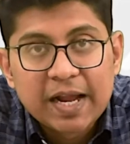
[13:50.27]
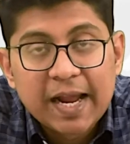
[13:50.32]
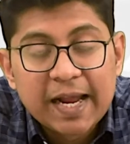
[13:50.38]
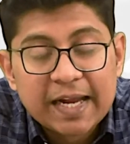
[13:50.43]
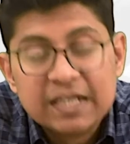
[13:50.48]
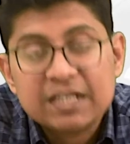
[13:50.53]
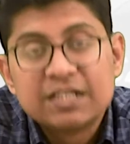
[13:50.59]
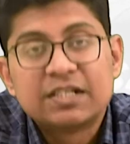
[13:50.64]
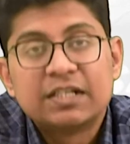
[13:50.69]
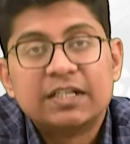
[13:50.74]

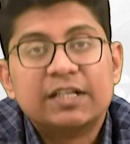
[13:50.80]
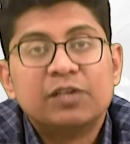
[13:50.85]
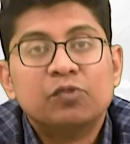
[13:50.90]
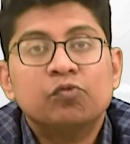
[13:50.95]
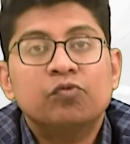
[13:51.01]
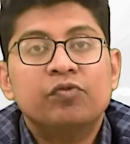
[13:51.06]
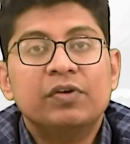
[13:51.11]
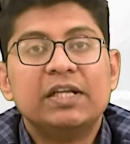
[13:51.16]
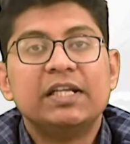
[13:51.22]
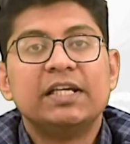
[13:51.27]
Initially,
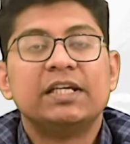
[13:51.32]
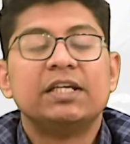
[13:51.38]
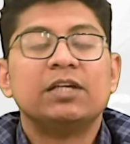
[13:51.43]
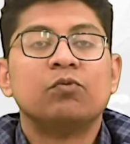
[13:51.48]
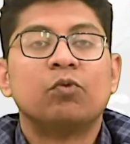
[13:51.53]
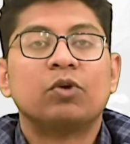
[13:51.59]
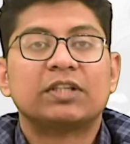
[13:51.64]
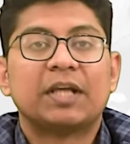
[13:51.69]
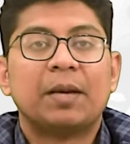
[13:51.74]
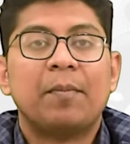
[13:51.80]
Willy
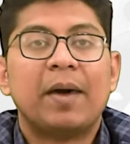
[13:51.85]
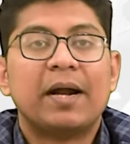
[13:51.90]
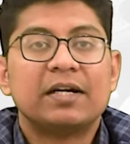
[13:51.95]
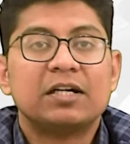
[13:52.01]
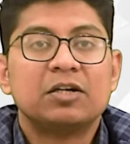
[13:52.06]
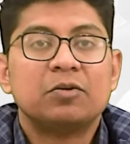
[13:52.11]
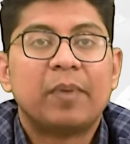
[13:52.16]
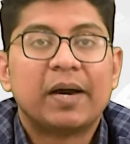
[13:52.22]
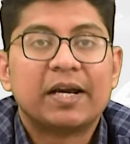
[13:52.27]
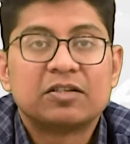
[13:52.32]
was
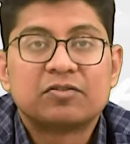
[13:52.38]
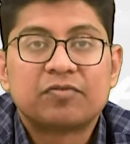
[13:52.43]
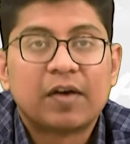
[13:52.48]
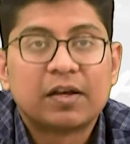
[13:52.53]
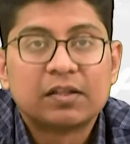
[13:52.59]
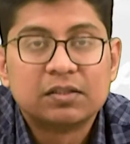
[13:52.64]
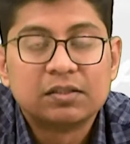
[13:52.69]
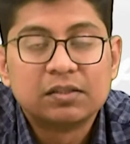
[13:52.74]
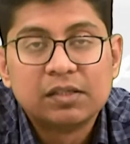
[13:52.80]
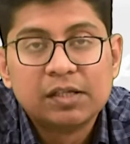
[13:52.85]
abandoned by his
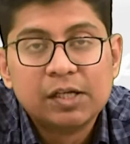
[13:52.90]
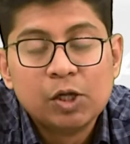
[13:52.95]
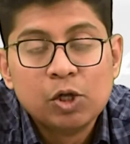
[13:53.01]
father,